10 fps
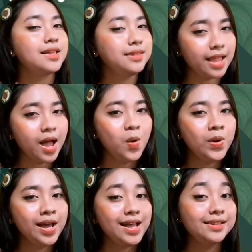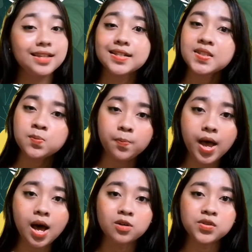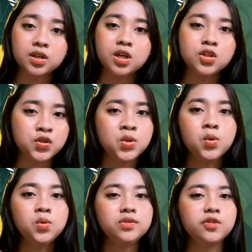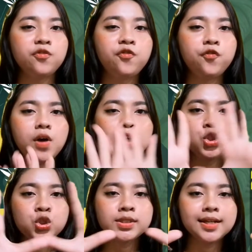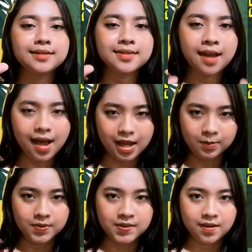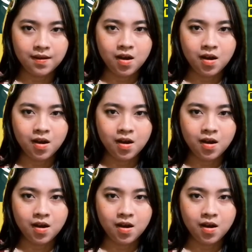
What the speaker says: Now, let's bound to the functional types.